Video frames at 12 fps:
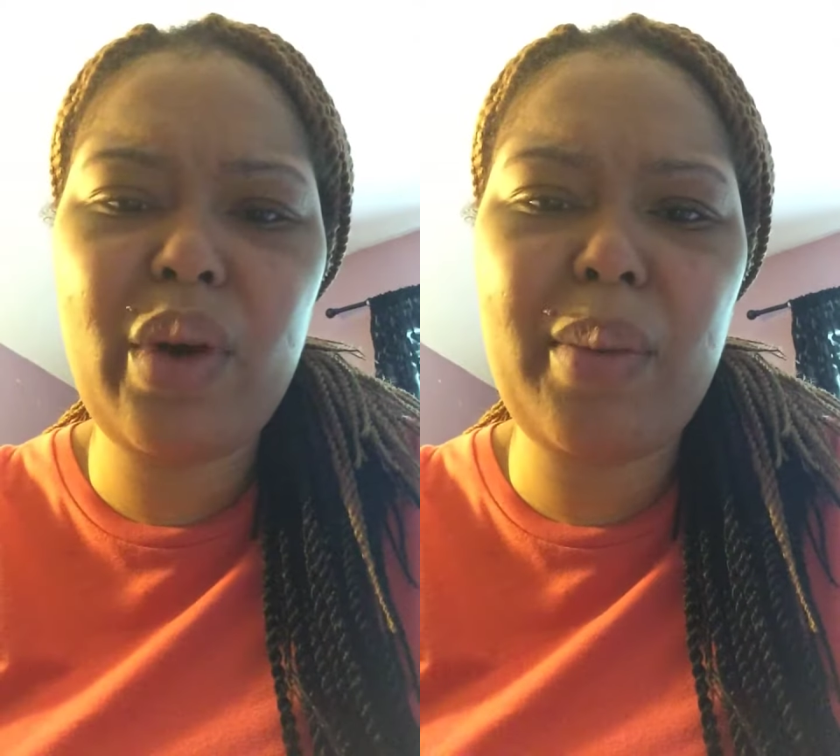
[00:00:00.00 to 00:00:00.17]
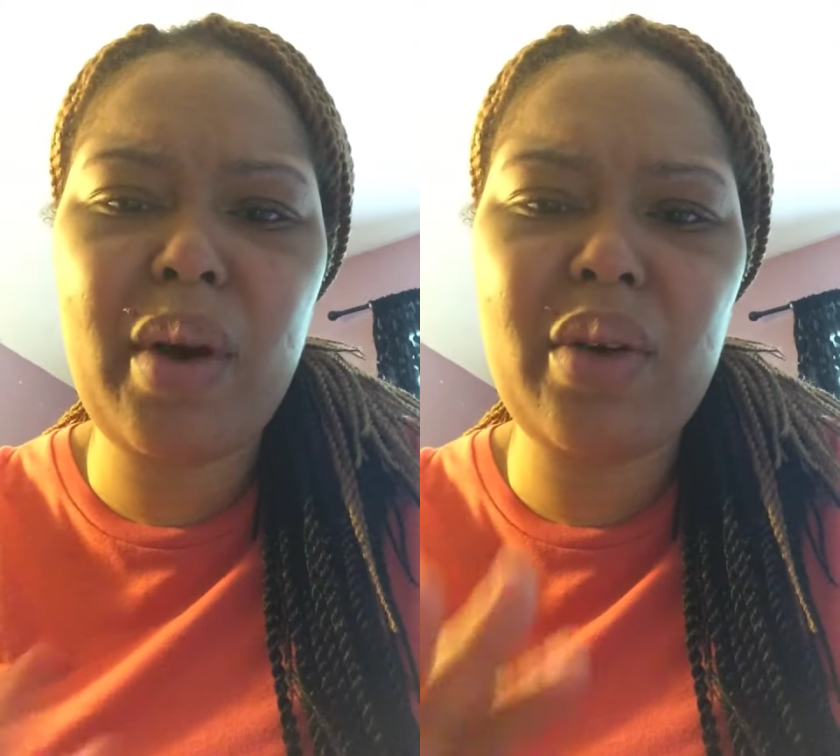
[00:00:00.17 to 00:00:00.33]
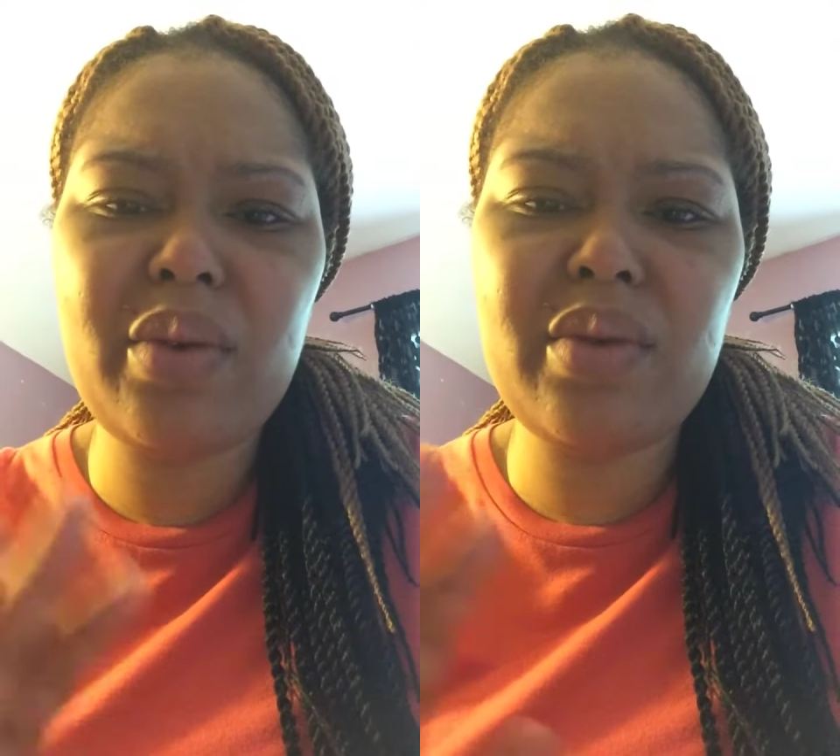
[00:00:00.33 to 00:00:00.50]

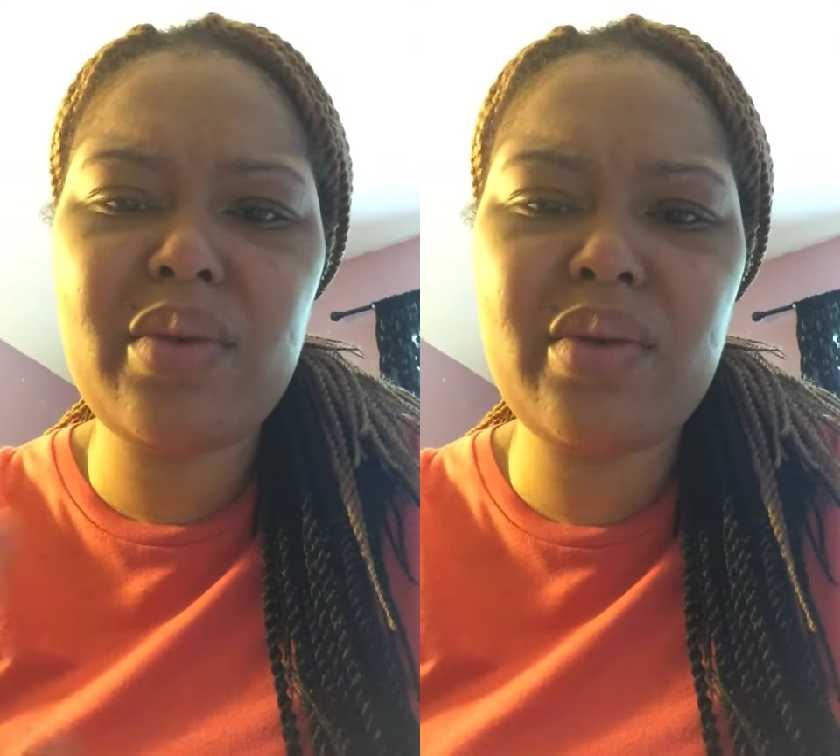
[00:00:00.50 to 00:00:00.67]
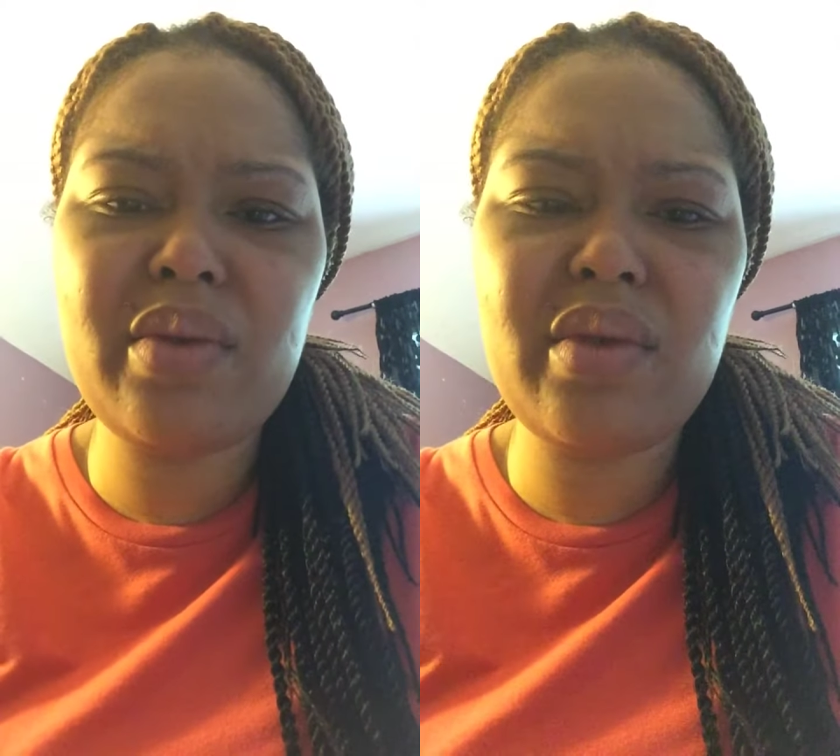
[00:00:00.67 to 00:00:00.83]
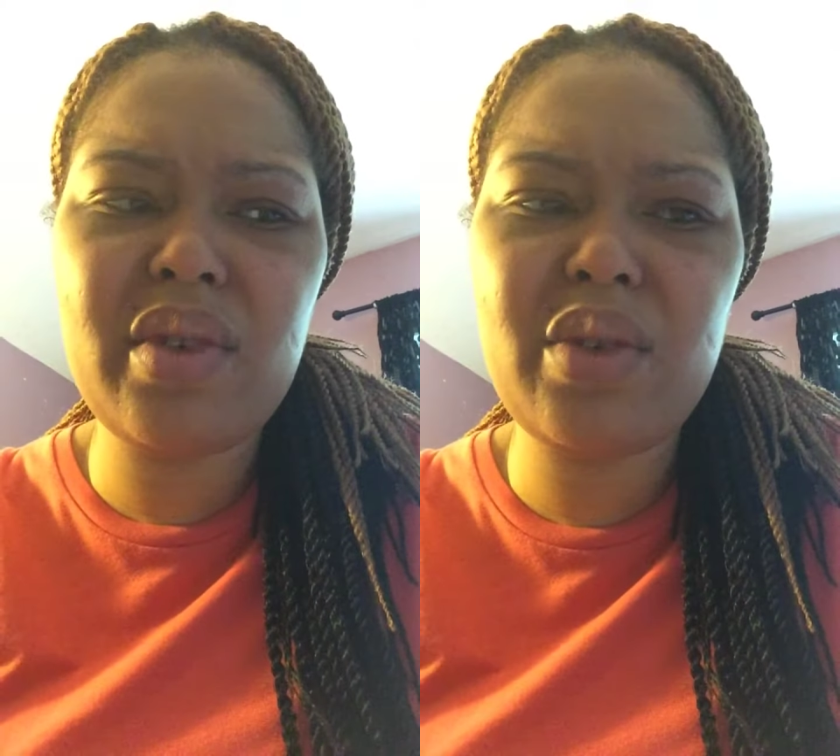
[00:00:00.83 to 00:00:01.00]
about
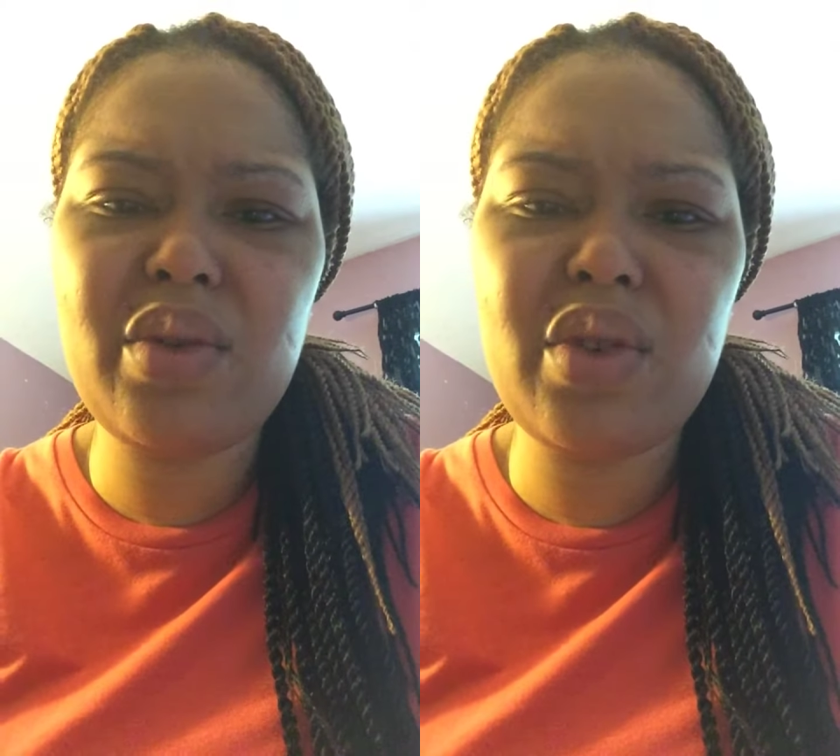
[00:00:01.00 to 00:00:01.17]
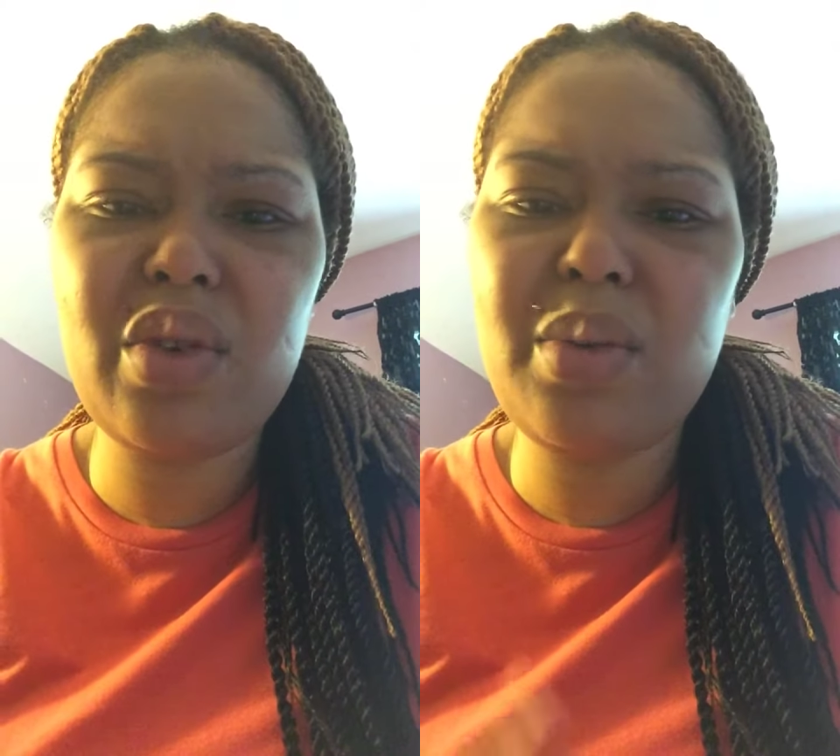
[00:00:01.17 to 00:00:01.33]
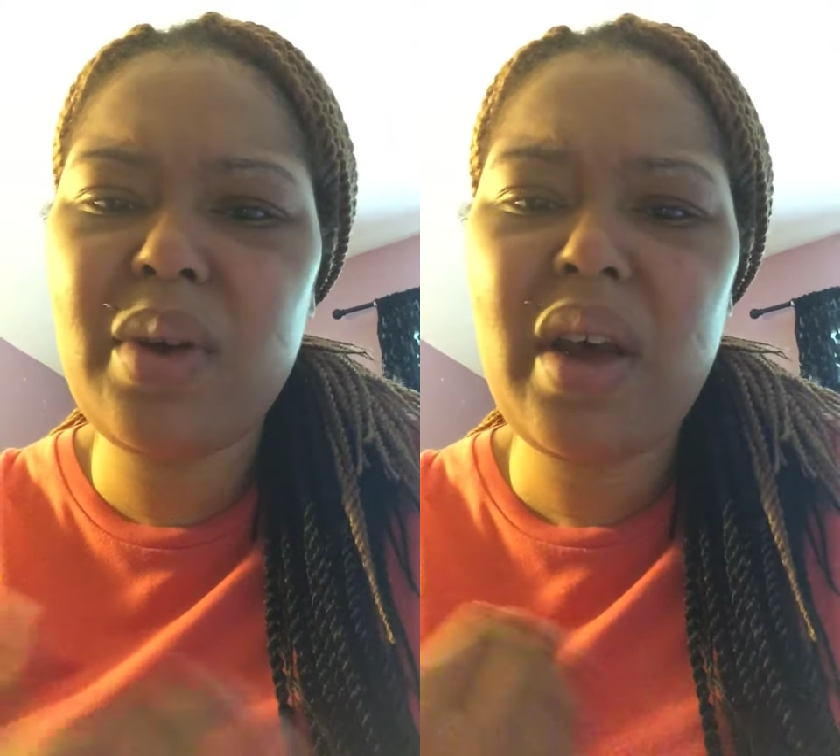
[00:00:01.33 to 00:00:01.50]
YouTube.